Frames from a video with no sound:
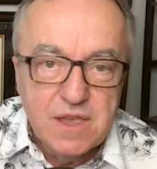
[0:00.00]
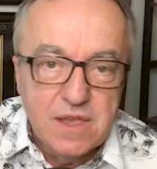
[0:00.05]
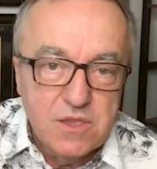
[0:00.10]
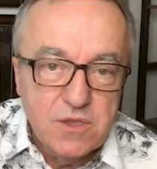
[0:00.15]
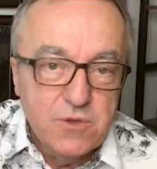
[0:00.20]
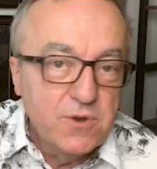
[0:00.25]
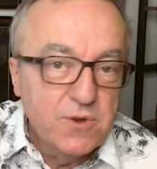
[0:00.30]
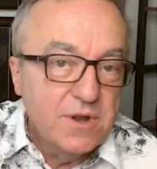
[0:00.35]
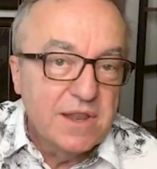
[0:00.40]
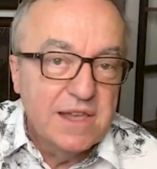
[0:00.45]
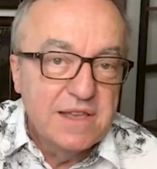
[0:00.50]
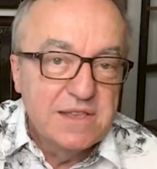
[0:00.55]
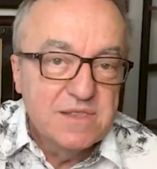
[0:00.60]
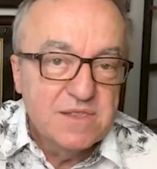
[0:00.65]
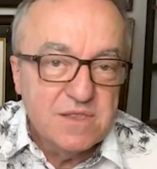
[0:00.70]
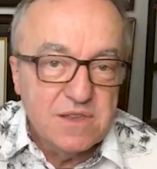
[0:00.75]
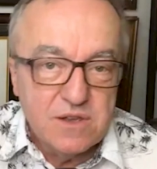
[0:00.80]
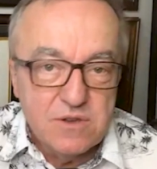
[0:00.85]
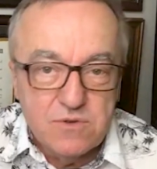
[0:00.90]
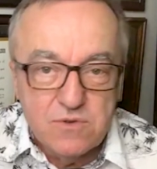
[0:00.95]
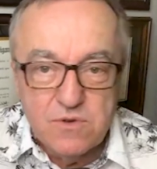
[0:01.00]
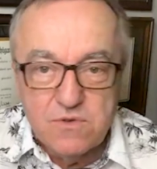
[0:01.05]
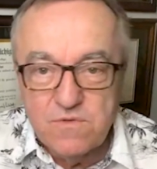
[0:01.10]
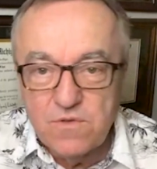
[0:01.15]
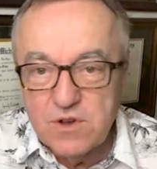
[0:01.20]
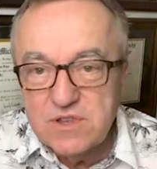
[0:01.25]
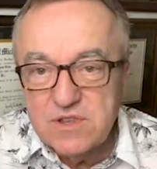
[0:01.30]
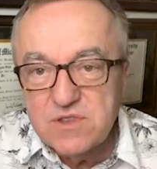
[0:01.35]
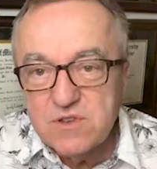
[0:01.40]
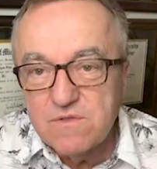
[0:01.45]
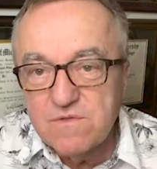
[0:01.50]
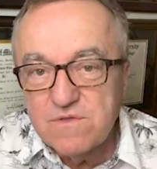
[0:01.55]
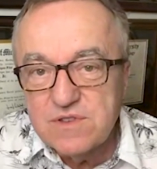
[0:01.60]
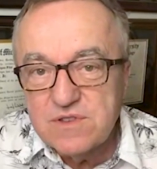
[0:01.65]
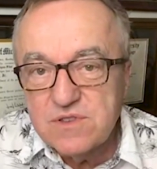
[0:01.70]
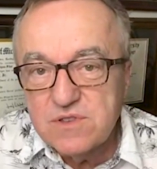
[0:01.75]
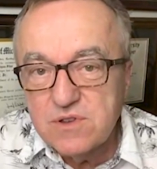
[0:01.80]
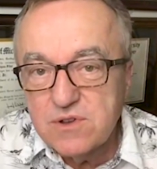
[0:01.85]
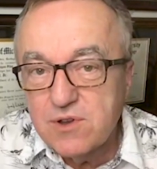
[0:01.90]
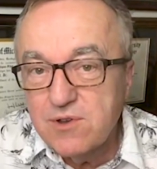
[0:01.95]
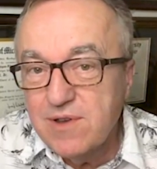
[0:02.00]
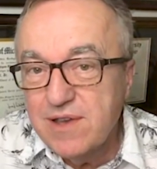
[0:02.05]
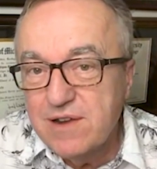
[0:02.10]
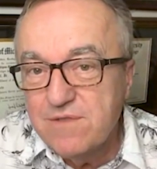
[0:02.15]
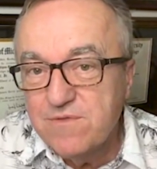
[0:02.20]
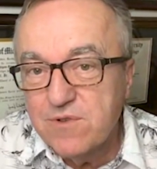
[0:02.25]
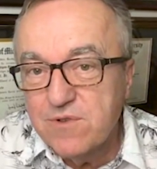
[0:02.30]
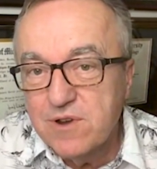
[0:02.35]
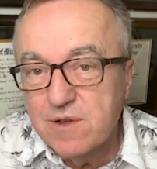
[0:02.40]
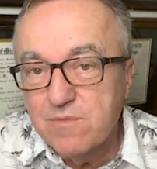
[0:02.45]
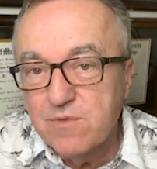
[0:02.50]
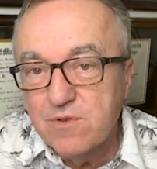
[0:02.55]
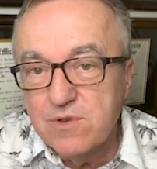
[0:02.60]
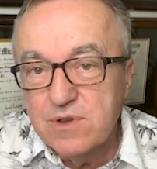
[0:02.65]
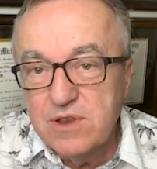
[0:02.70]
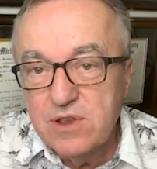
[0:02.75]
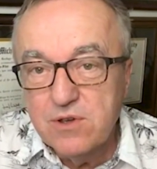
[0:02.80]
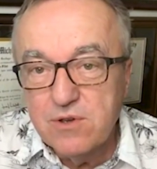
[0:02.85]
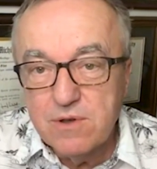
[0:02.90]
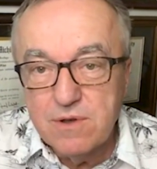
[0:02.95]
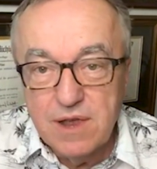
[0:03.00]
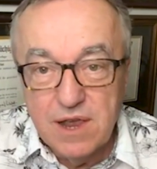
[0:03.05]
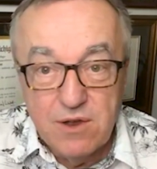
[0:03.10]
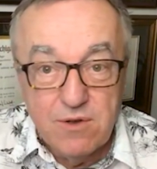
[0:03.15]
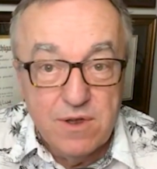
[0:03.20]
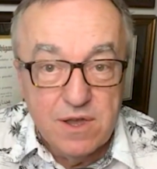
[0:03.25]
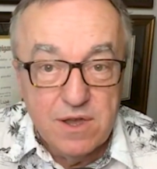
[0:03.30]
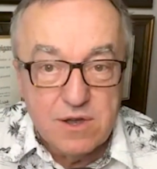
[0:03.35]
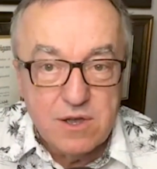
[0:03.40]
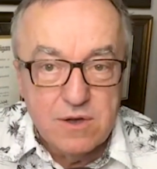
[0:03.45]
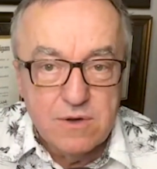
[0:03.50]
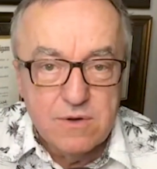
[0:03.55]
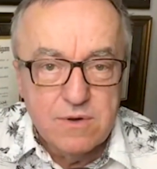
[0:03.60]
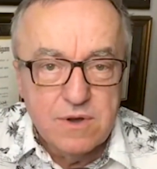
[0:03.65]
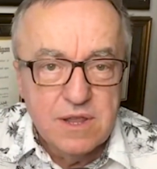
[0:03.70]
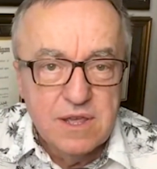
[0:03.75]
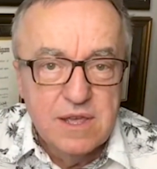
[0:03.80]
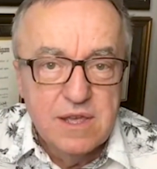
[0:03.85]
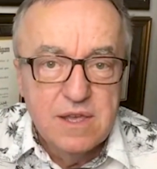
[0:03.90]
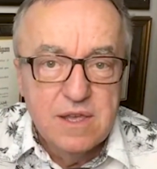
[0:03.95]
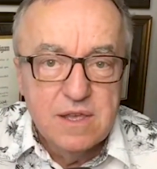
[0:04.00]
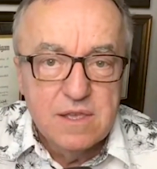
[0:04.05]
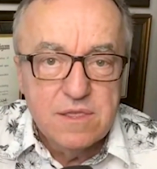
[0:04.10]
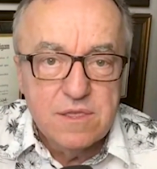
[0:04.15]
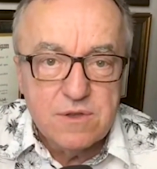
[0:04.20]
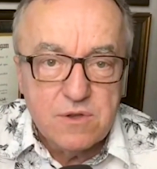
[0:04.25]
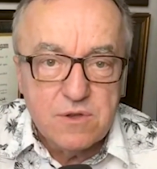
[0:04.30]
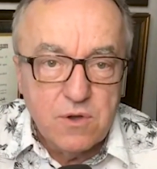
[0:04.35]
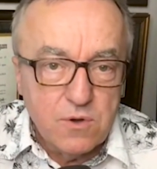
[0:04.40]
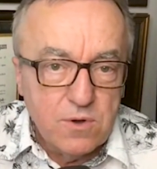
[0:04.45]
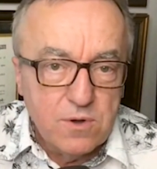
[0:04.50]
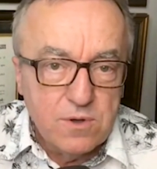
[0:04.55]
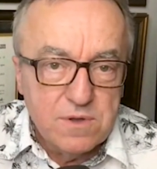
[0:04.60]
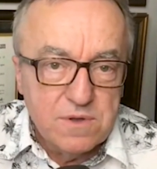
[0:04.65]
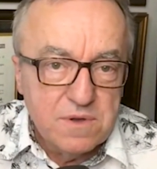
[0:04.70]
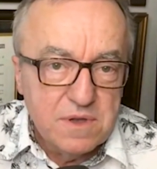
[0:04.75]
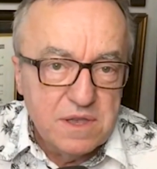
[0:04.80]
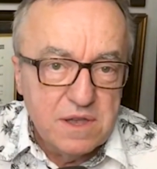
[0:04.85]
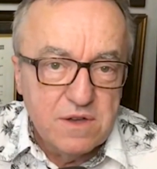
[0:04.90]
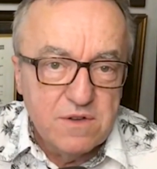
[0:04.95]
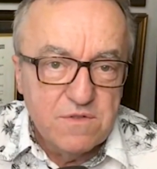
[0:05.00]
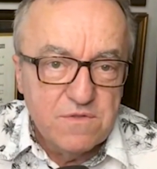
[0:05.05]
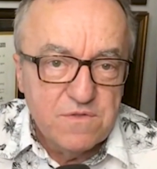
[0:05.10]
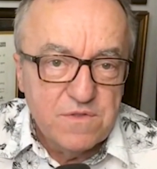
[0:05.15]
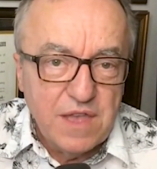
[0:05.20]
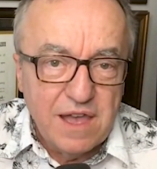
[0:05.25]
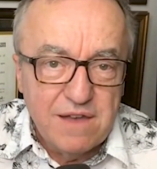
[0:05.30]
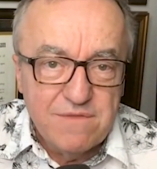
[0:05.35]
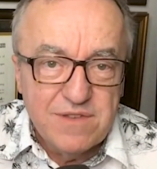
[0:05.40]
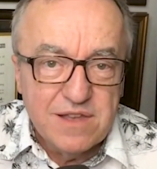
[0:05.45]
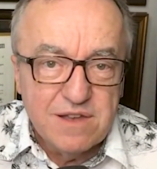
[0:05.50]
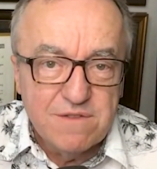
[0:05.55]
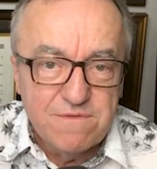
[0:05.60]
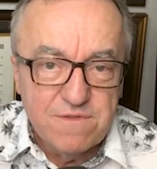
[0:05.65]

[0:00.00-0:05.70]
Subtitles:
Utilize the Google Voice service to create a phone number in your area code. The goal of having a